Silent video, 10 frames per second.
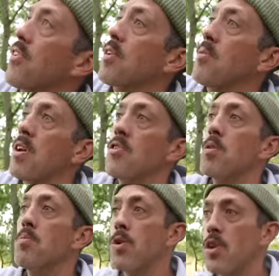are similar to
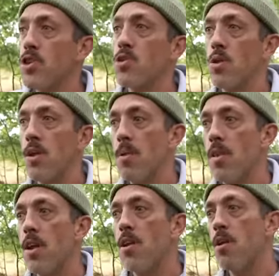a birch tree, but
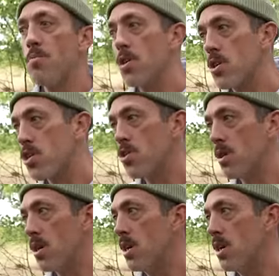they are not a birch tree.